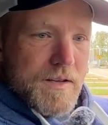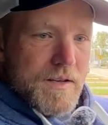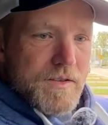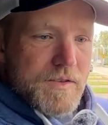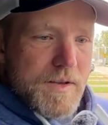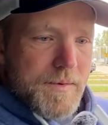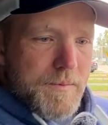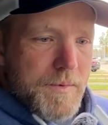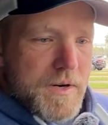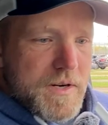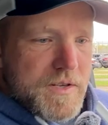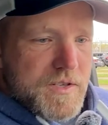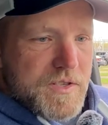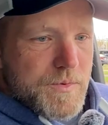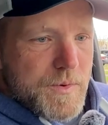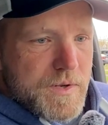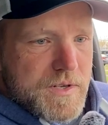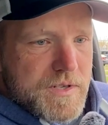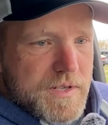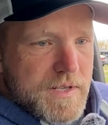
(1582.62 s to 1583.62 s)
I'm going to
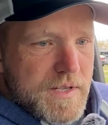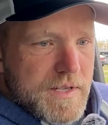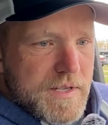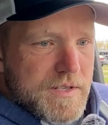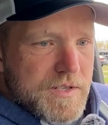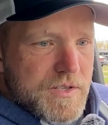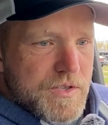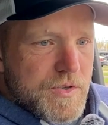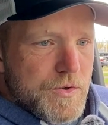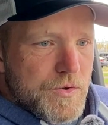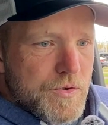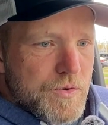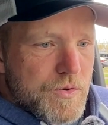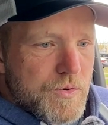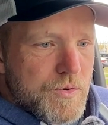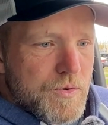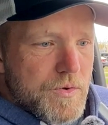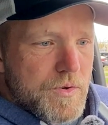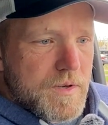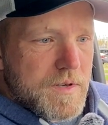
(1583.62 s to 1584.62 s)
switch this
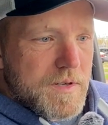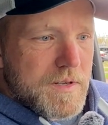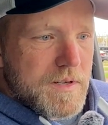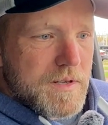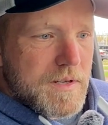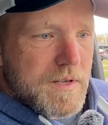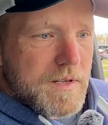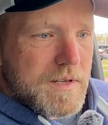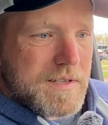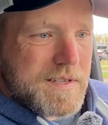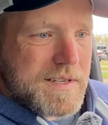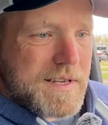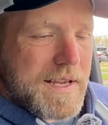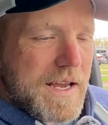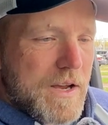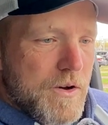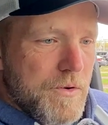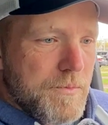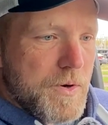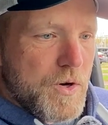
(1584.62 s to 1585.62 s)
to
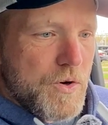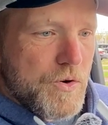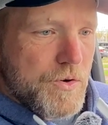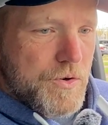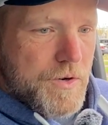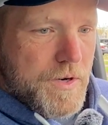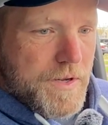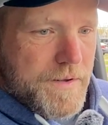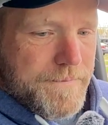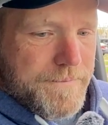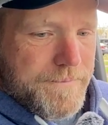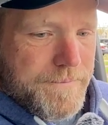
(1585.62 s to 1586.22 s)
scale mode.